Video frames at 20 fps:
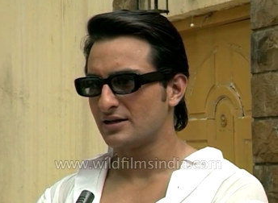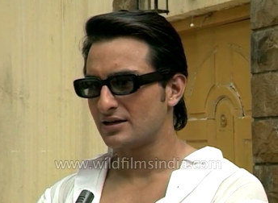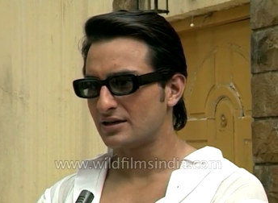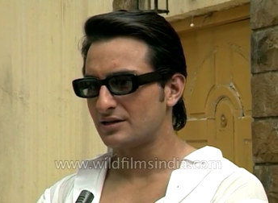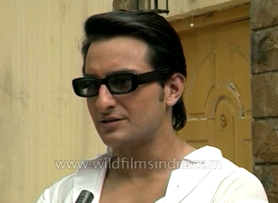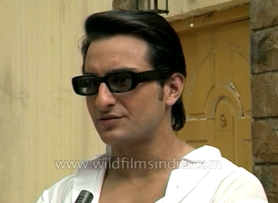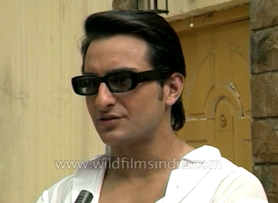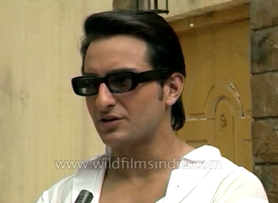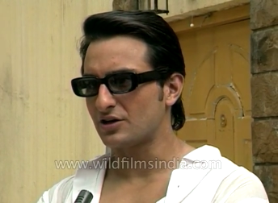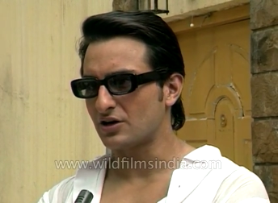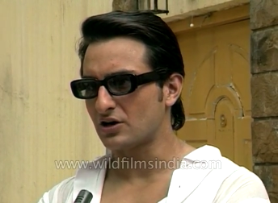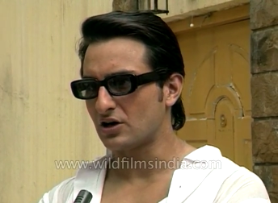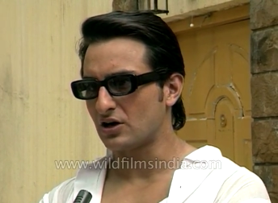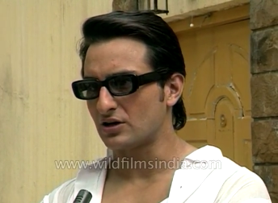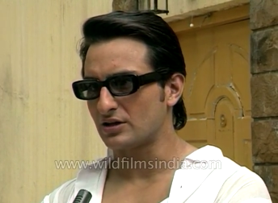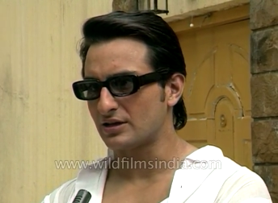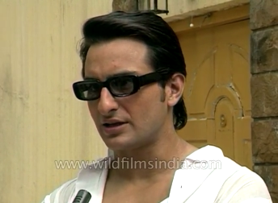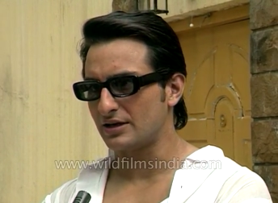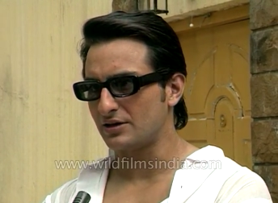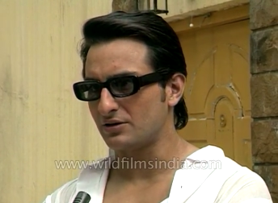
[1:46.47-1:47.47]
If you're
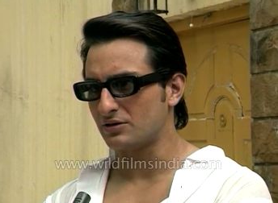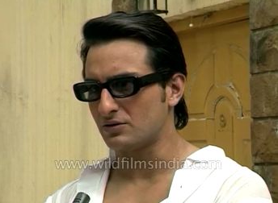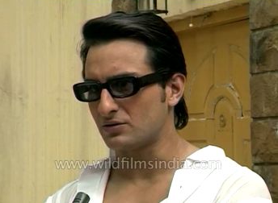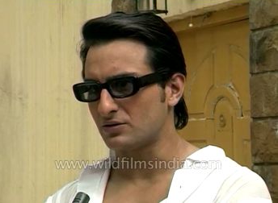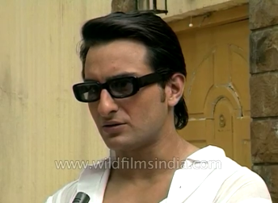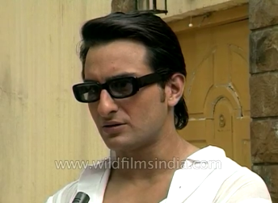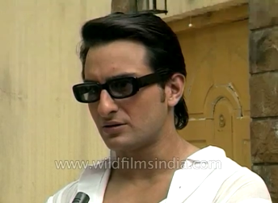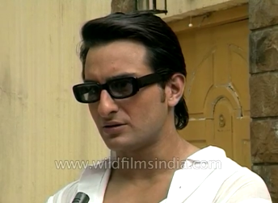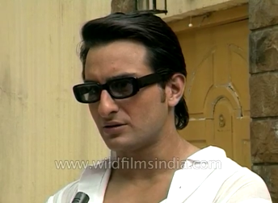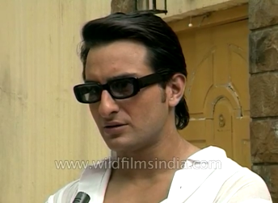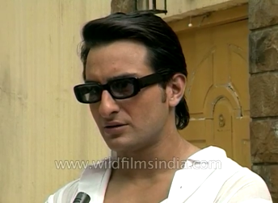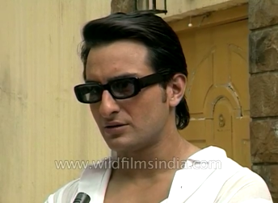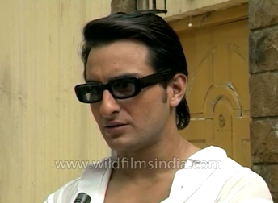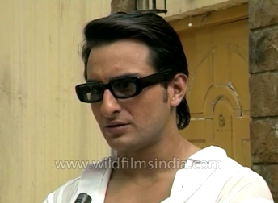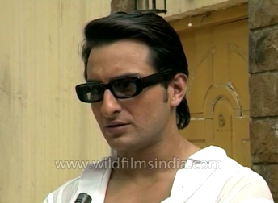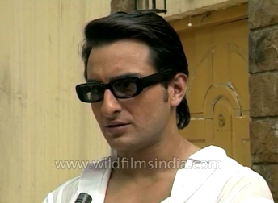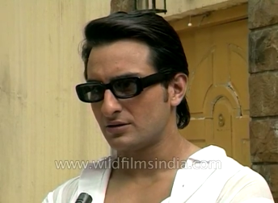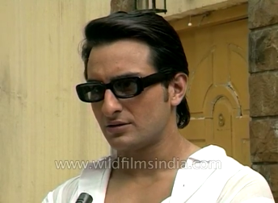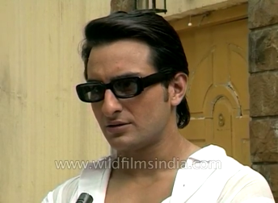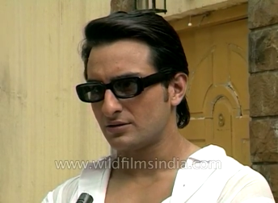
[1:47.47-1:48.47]
not, they don't.
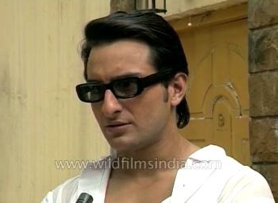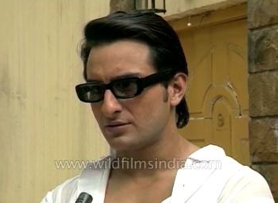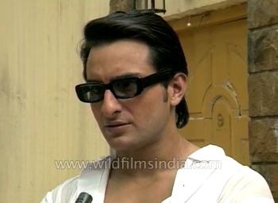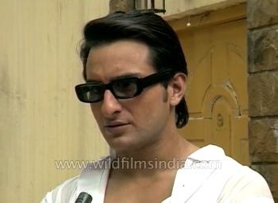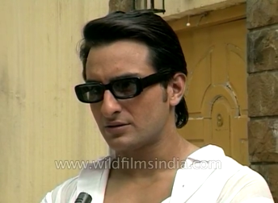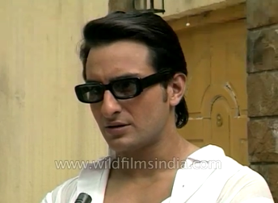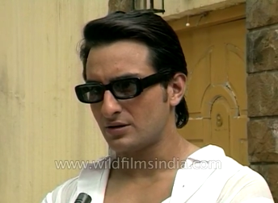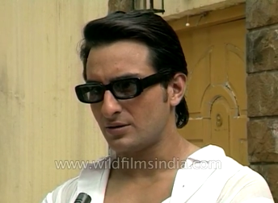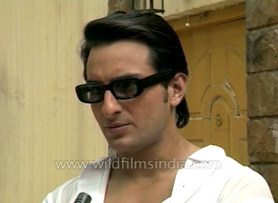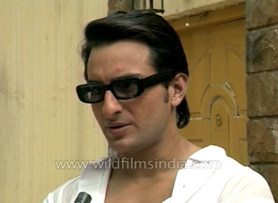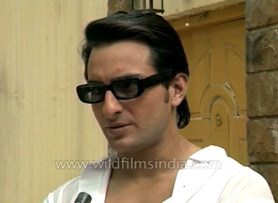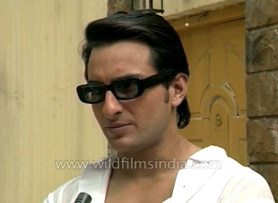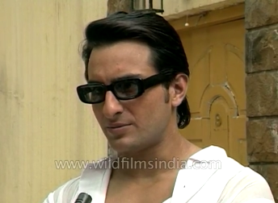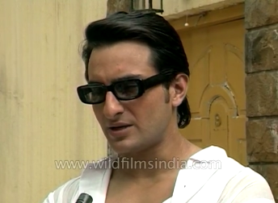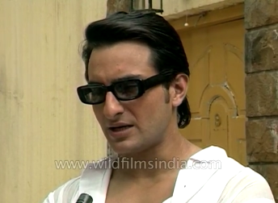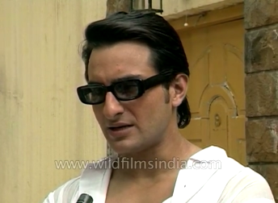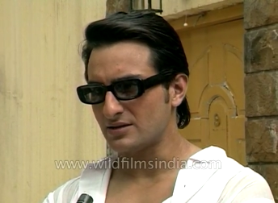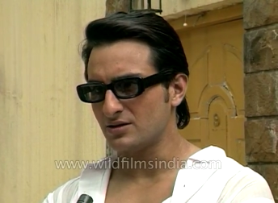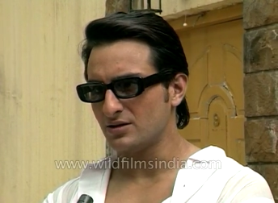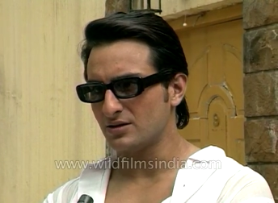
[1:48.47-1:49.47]
So, I mean, but
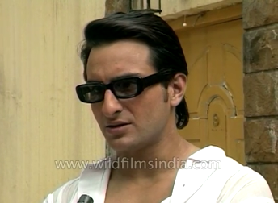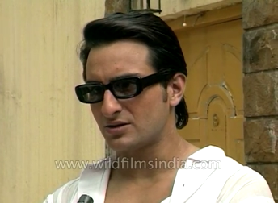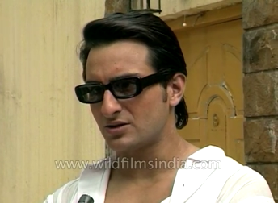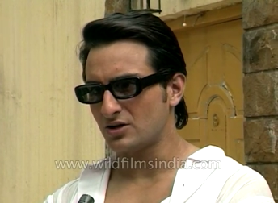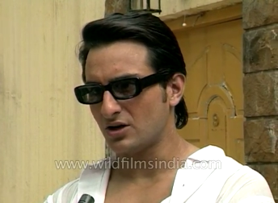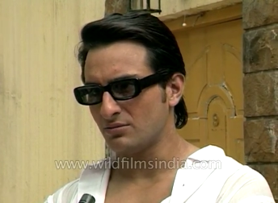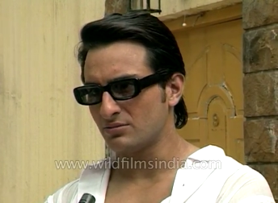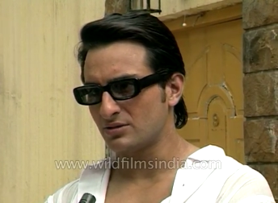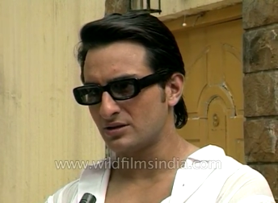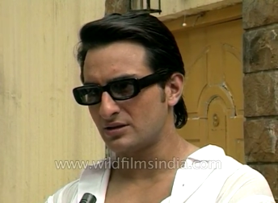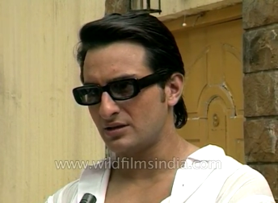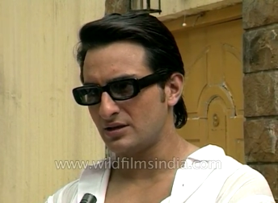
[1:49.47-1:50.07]
that's not the job.